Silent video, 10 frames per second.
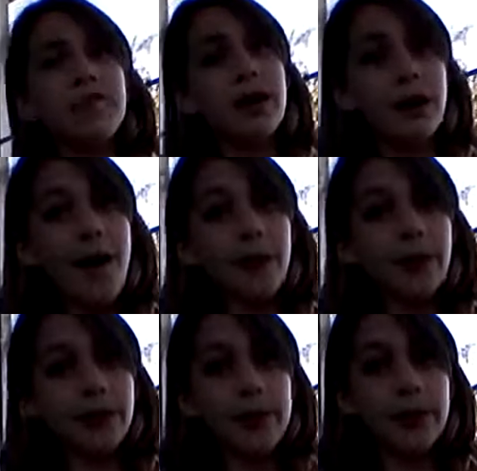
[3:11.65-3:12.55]
a lot
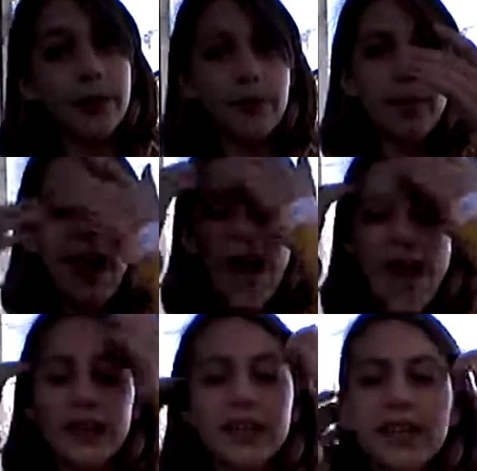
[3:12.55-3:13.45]
more rainbow loom,
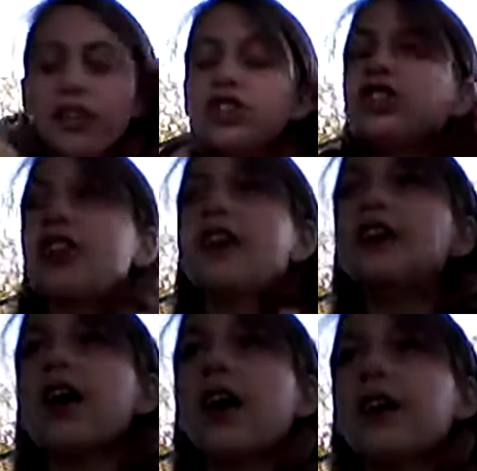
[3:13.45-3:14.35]
and she
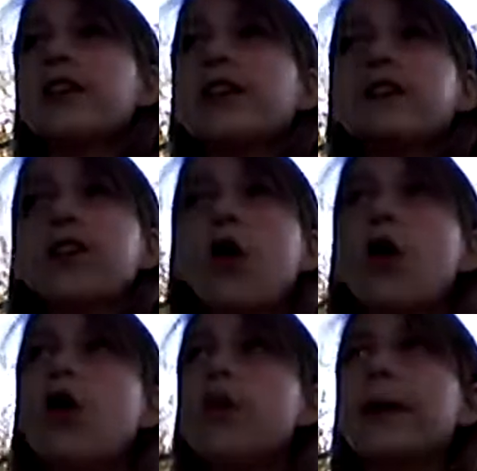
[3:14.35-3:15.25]
does a
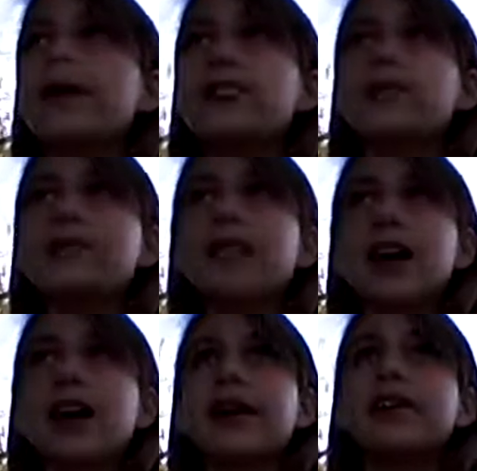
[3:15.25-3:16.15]
whole bunch of
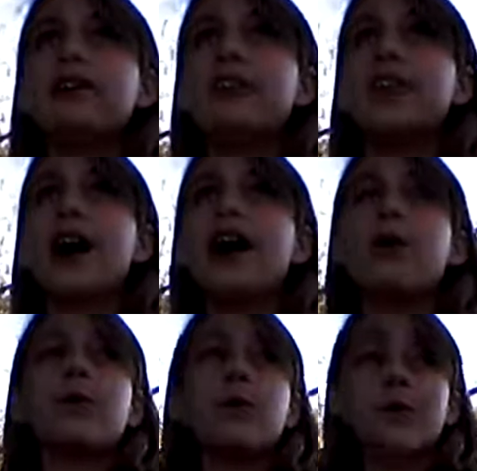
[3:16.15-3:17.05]
designs that
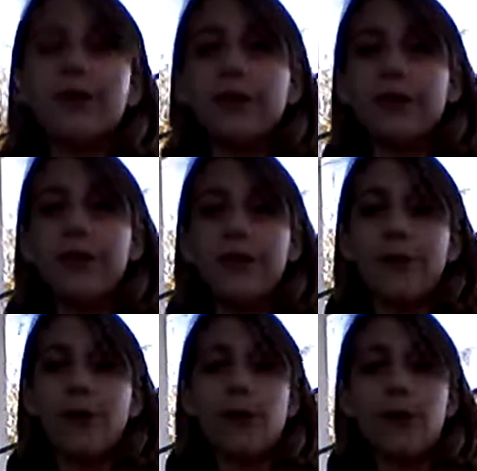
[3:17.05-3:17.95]
are really appealing
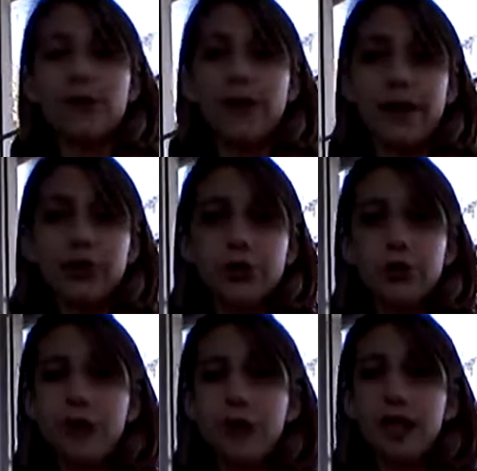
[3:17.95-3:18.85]
for a whole bunch of age
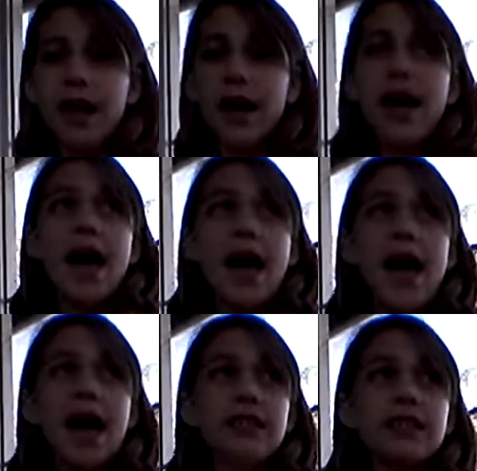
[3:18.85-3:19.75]
groups.
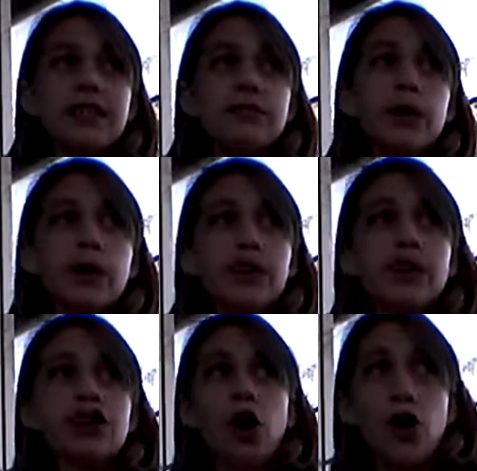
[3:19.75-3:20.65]
And it's
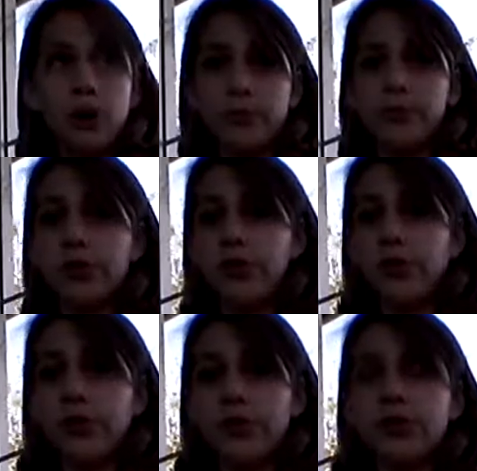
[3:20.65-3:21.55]
mostly charms on
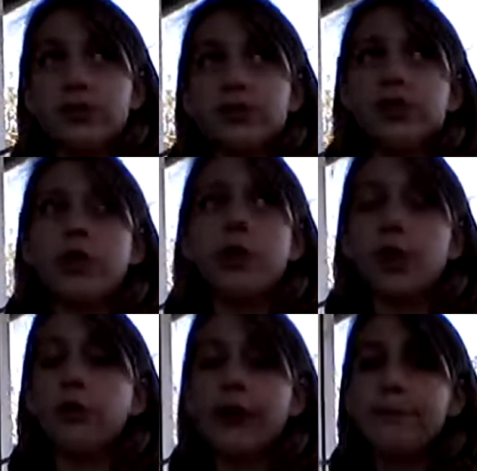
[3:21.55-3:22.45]
hers. So
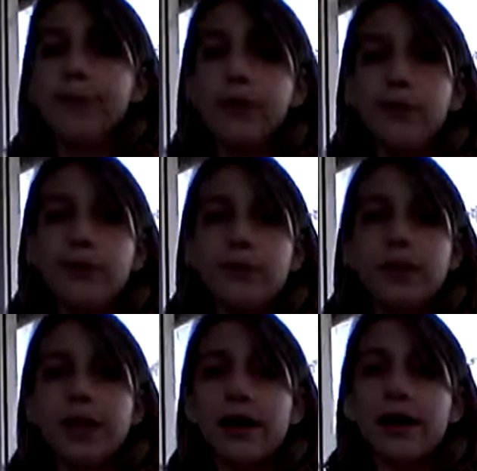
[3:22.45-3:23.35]
rainbow
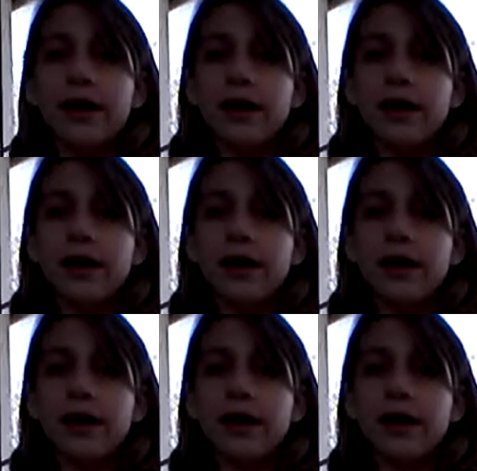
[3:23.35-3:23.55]
looming